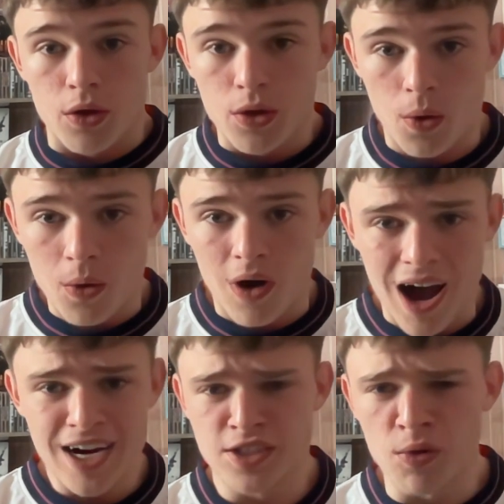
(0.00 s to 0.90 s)
Yo
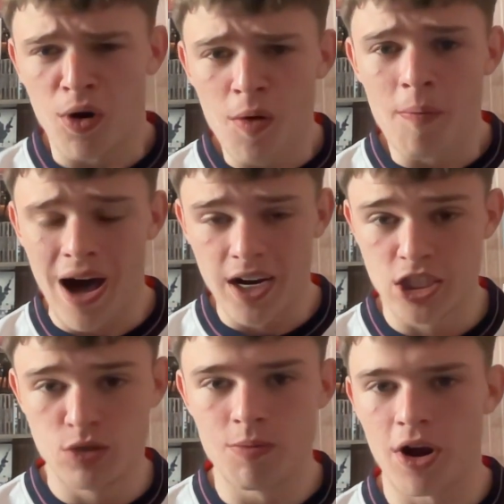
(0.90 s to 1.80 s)
guys, welcome back
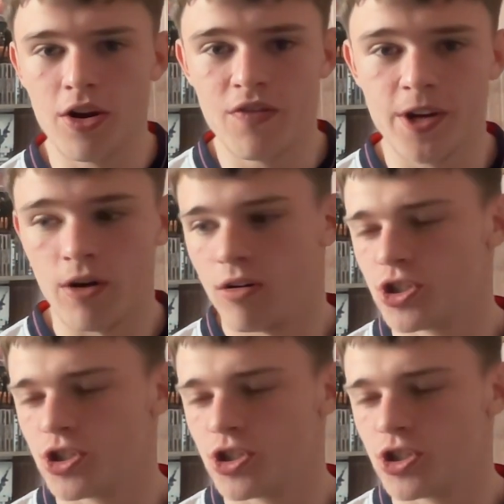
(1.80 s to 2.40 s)
to a brand new video.